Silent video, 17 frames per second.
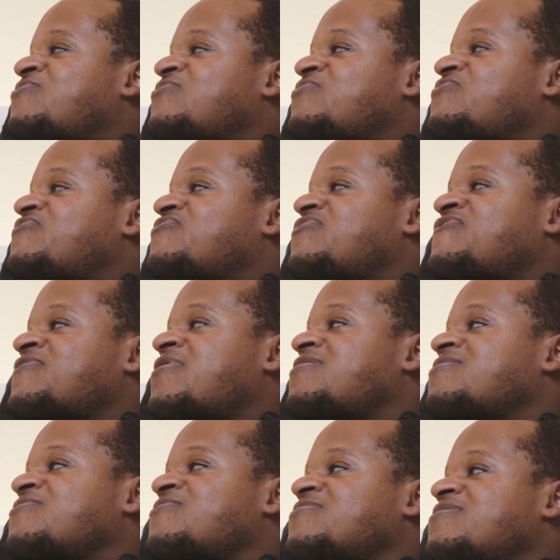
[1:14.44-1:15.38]
who's just
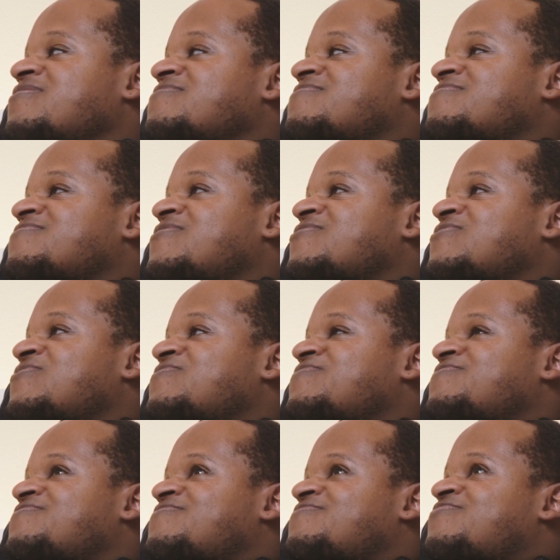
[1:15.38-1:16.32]
kind of going to,
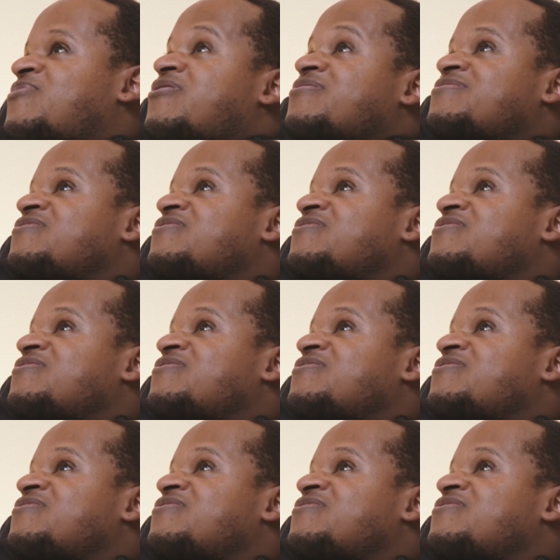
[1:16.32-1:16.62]
by